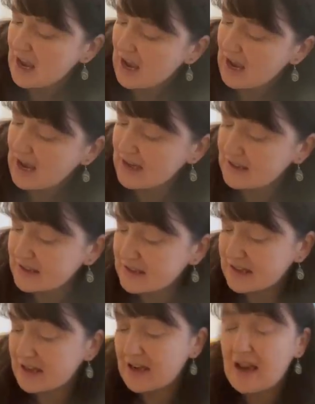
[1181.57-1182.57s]
And
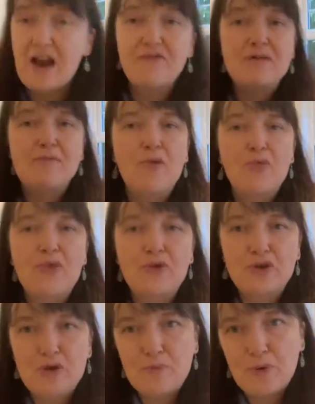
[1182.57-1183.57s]
every month
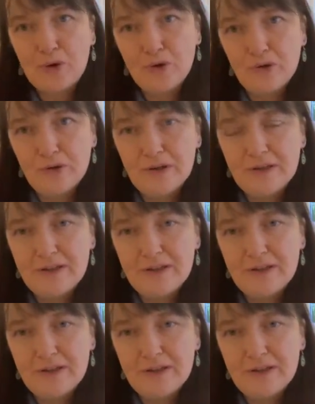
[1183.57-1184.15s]
you pull